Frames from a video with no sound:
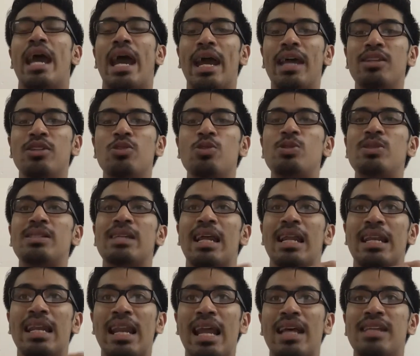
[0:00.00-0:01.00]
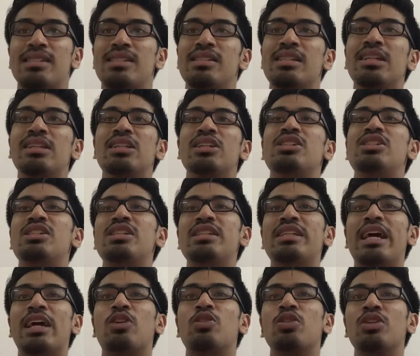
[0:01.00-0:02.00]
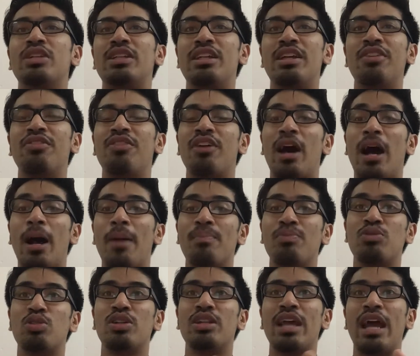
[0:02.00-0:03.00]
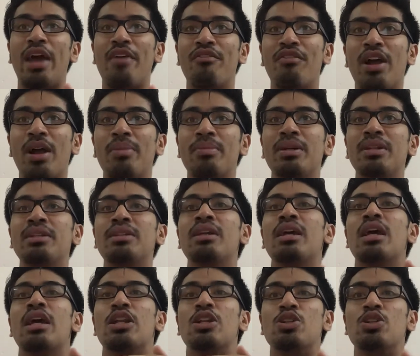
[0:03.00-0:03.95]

and use less detergent that could give harm to the environment